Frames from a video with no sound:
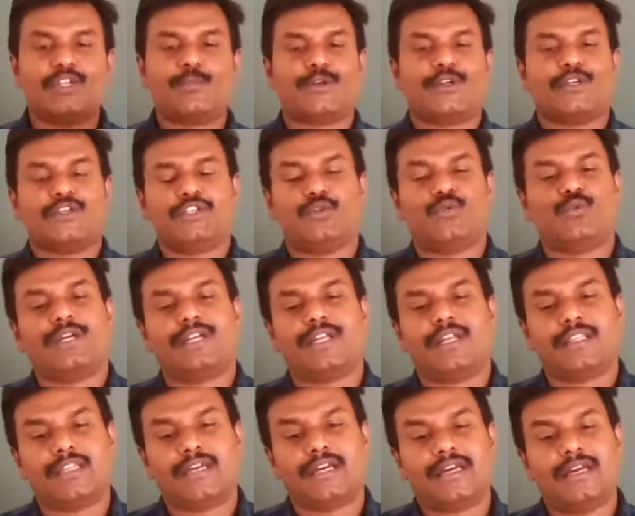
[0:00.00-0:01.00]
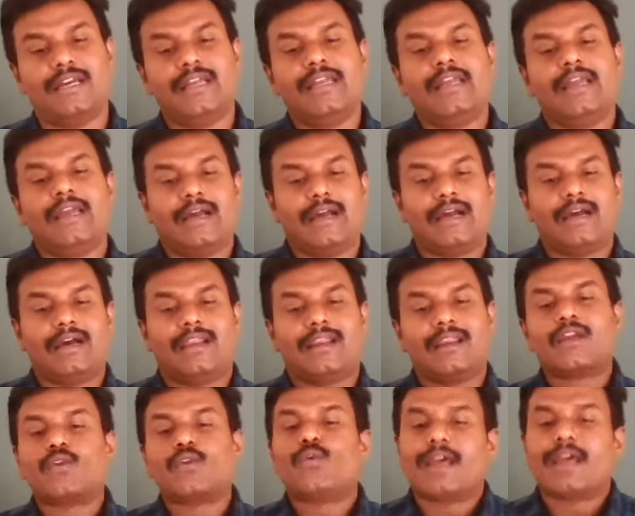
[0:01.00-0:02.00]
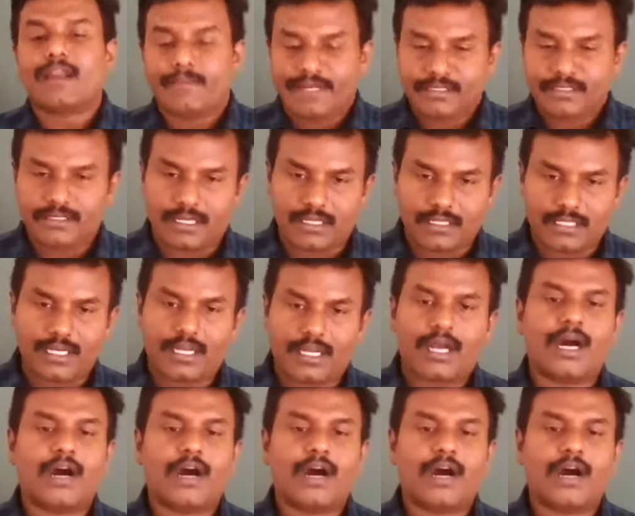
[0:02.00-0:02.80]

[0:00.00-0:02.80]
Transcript: reproduction, what are the requirements are there?